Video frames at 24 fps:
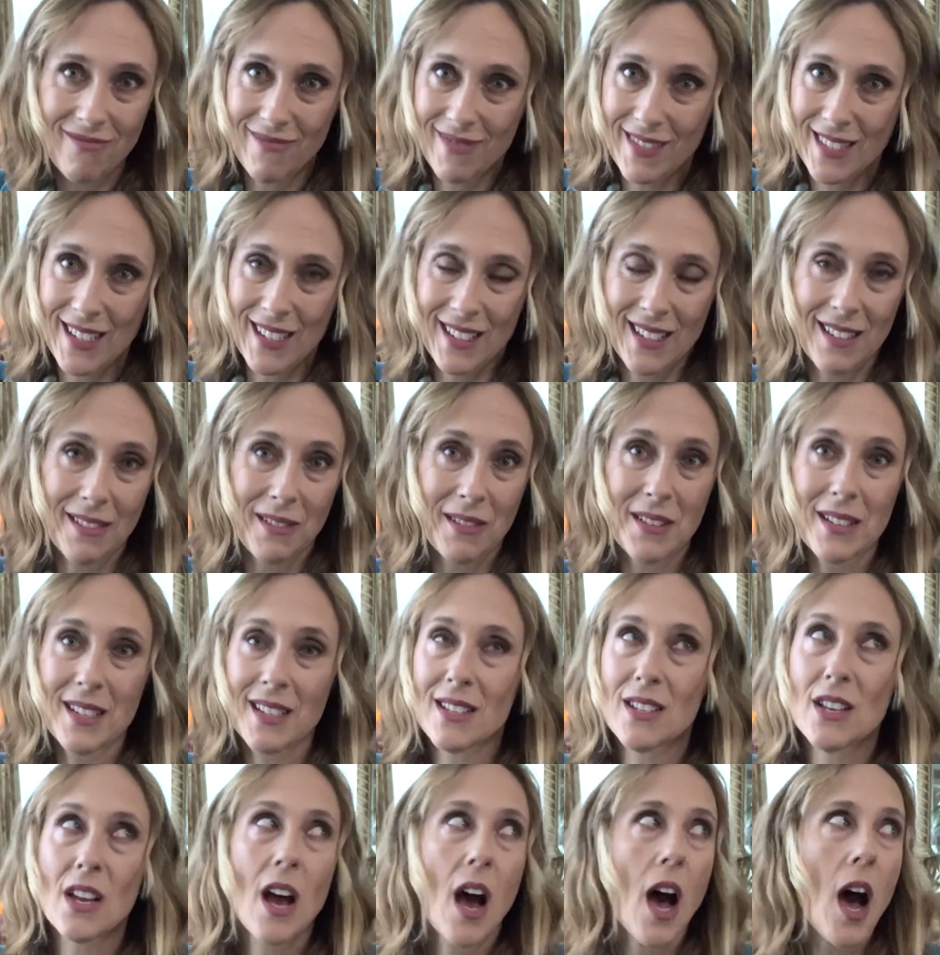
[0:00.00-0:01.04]
to
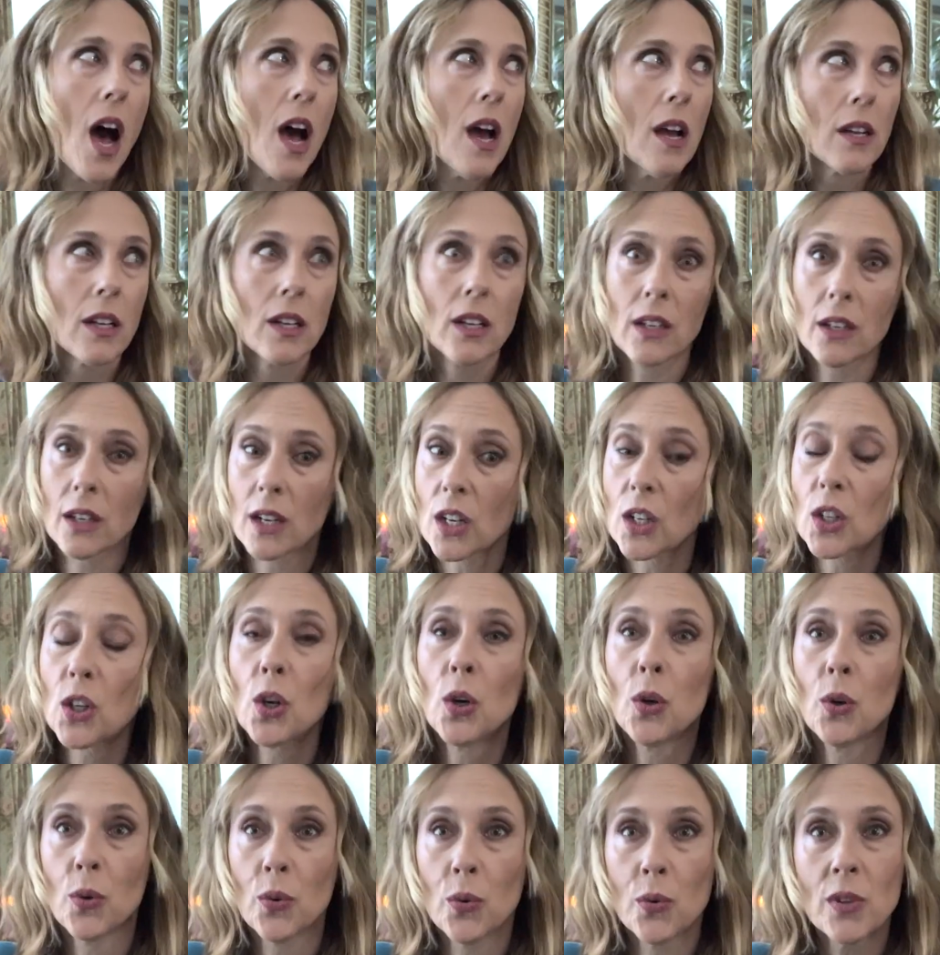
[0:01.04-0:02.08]

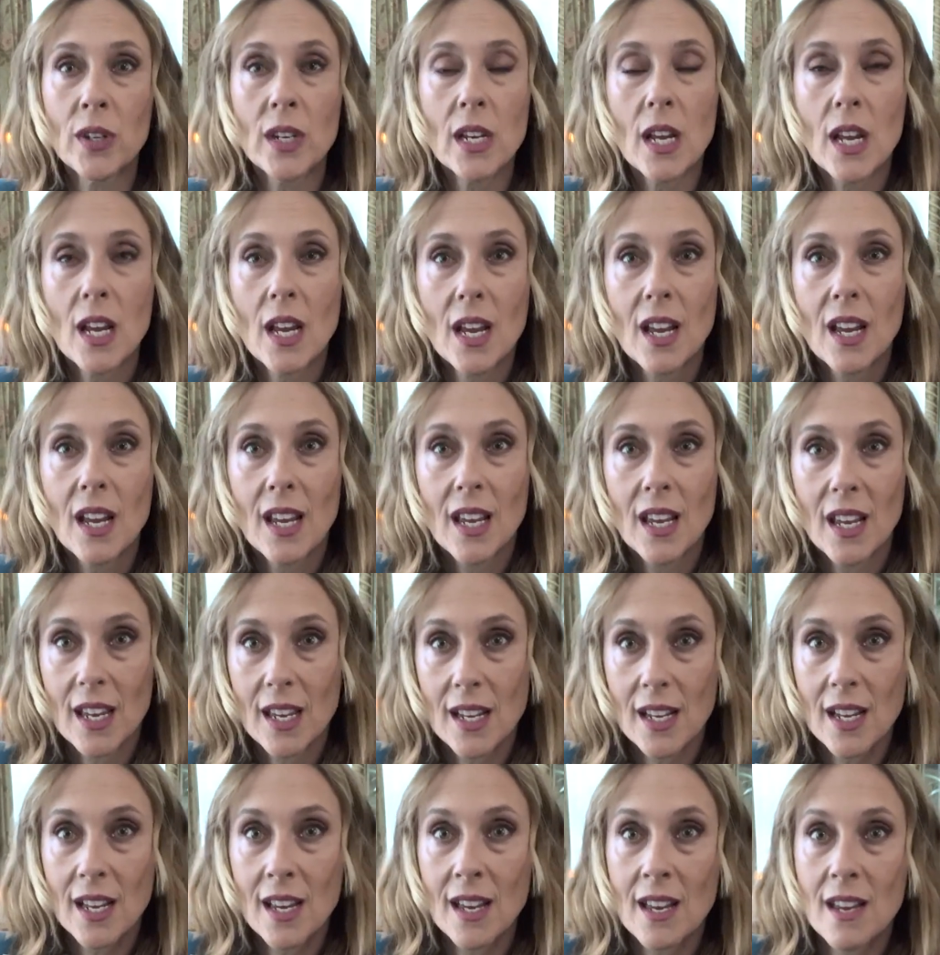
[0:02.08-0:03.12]
cocoon
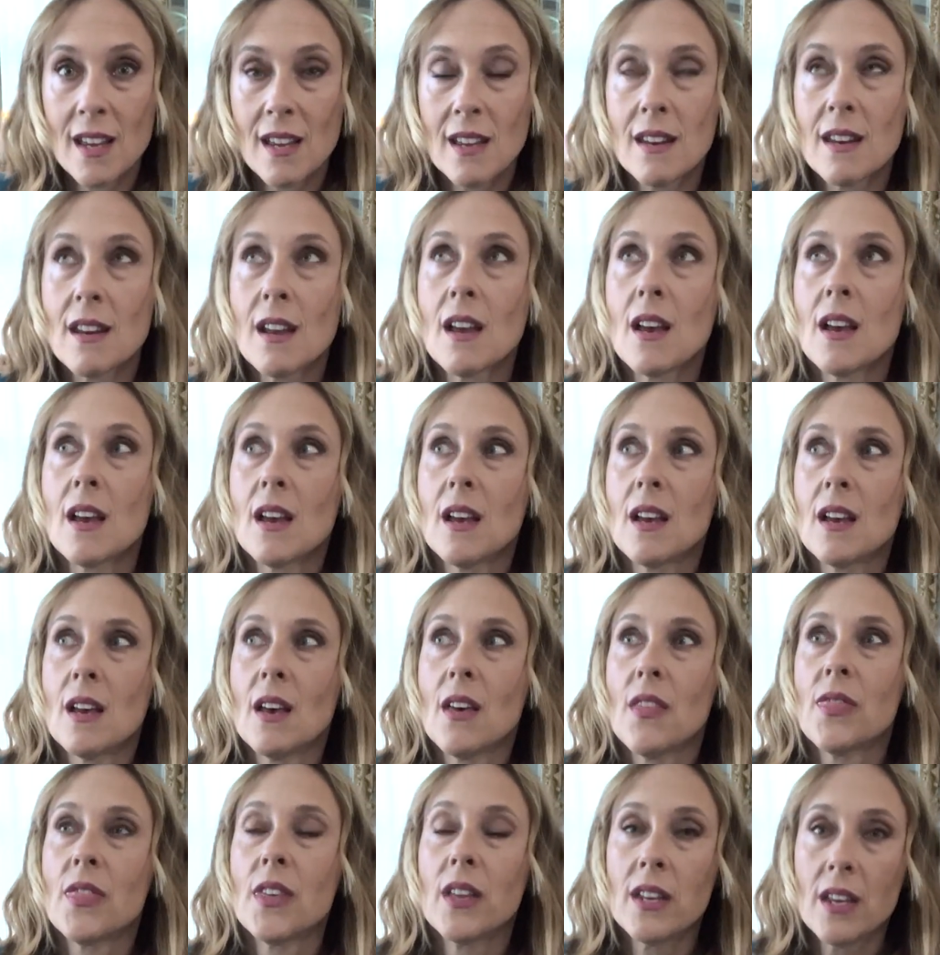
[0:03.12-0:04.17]
in
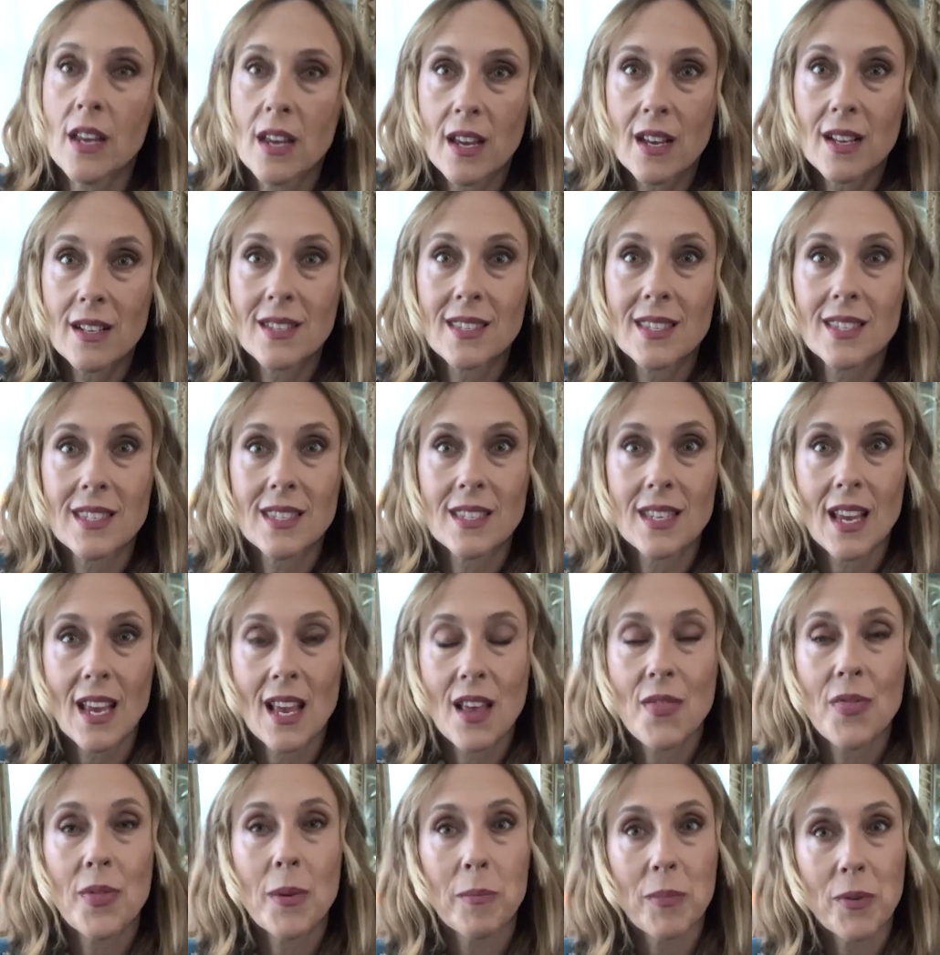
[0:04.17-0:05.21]
the knits,
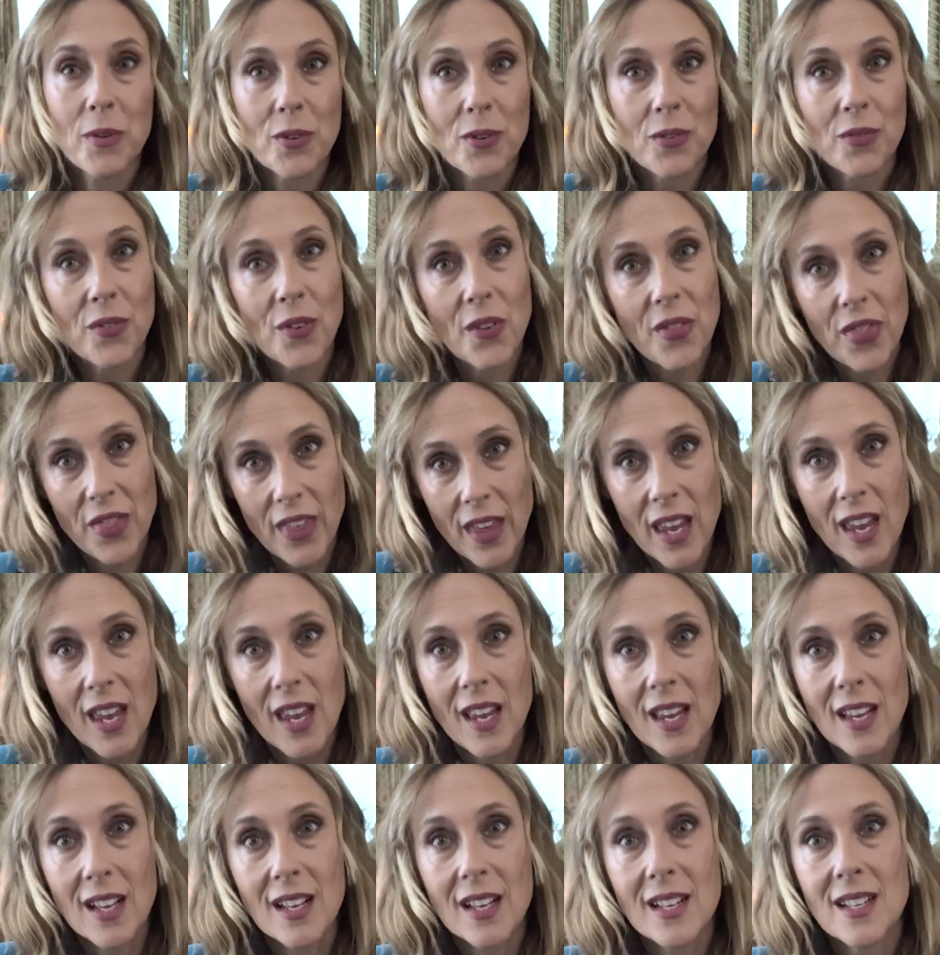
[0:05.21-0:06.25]
in the beautiful
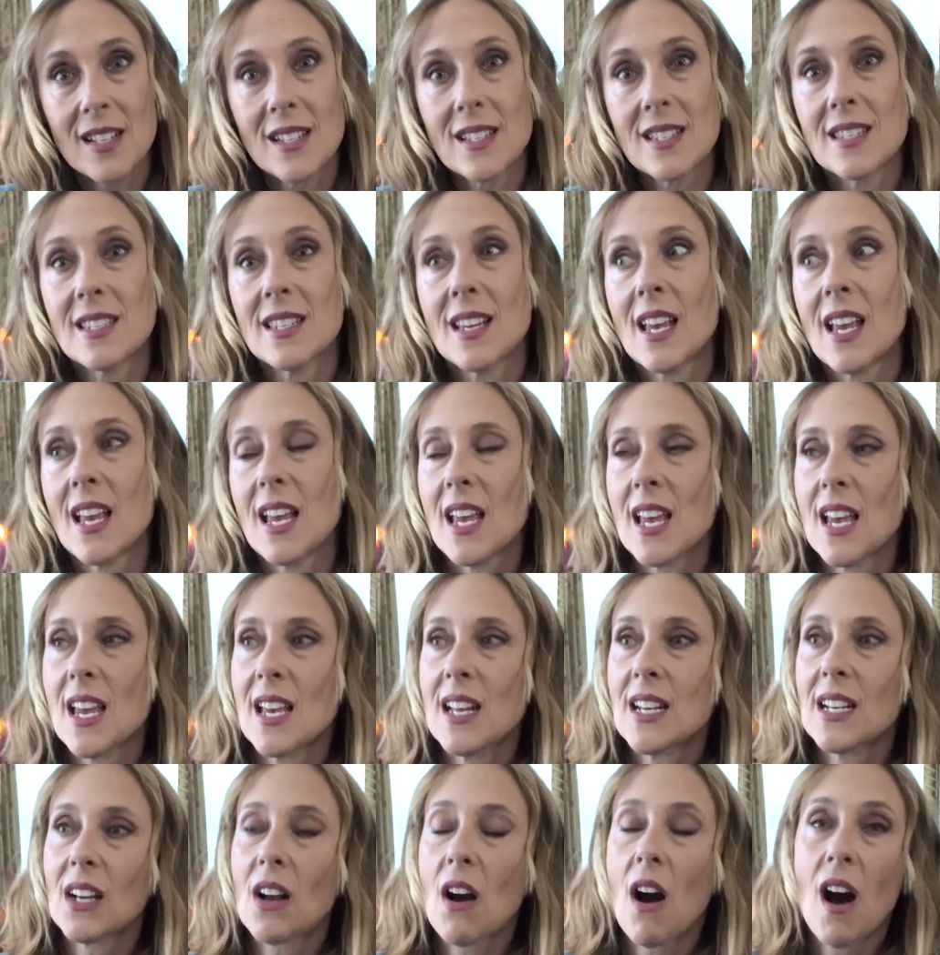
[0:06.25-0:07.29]
things,
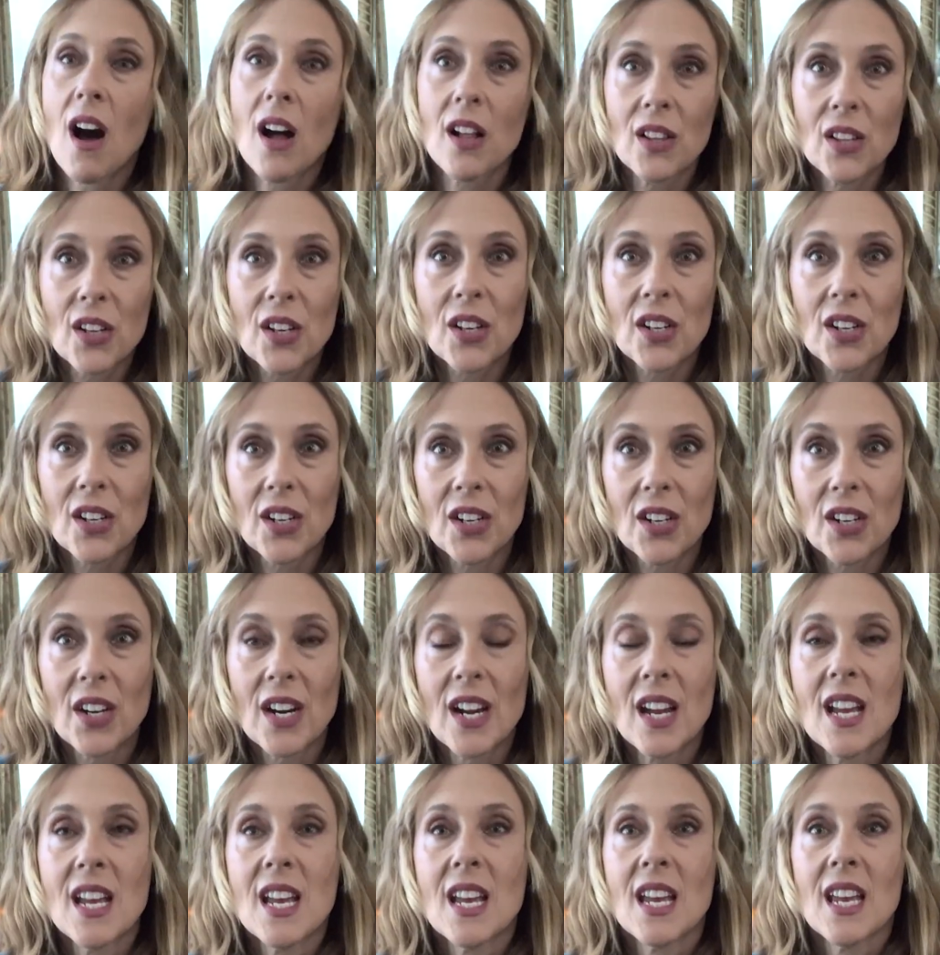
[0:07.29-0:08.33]
in color,
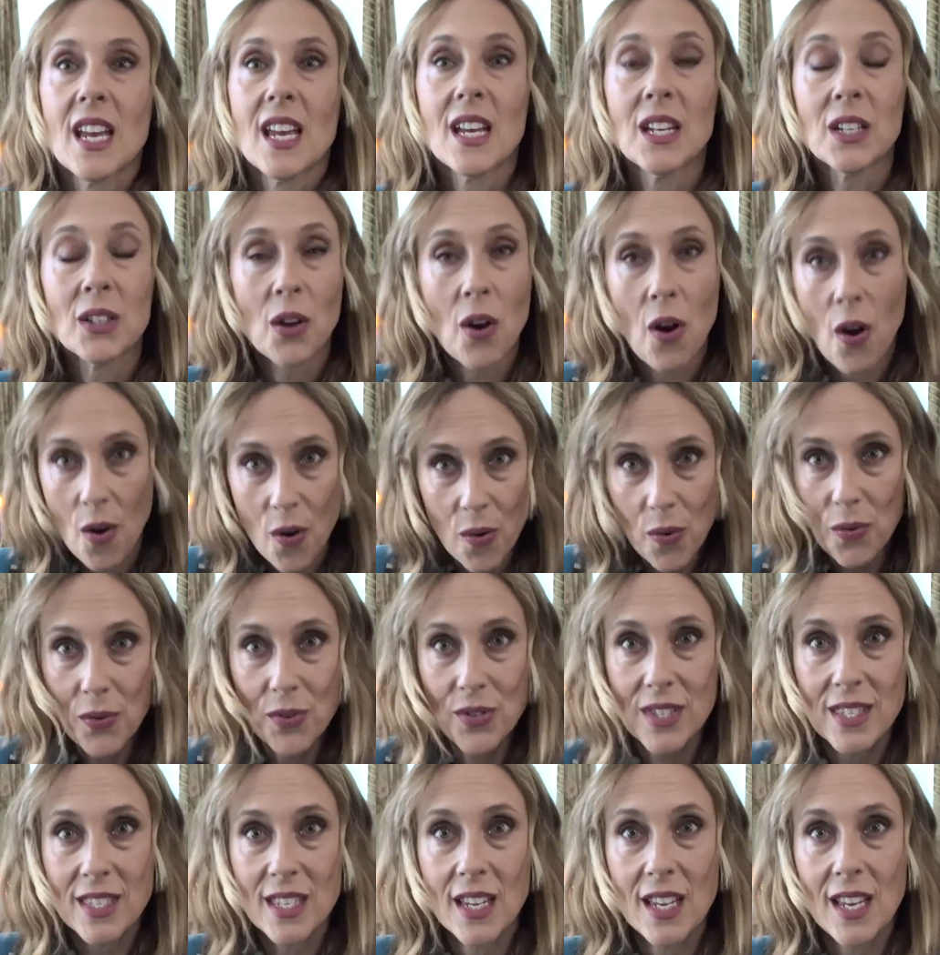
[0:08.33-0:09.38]
in
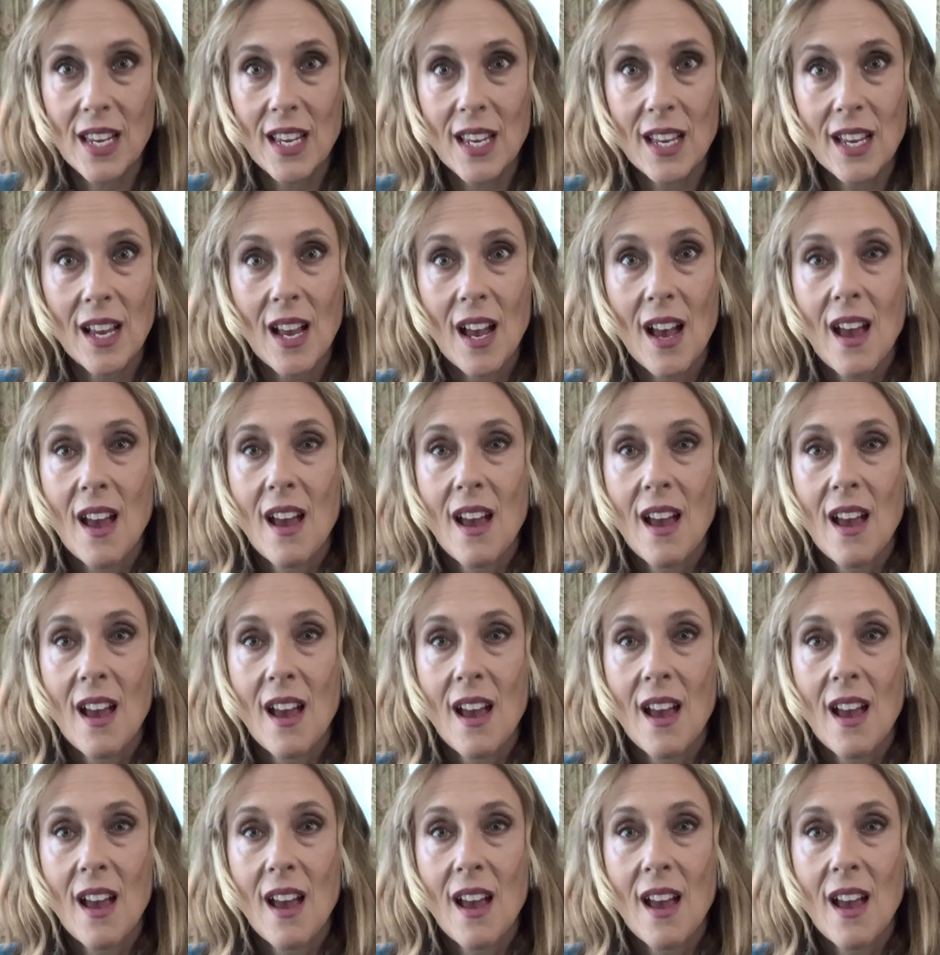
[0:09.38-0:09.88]
cozy,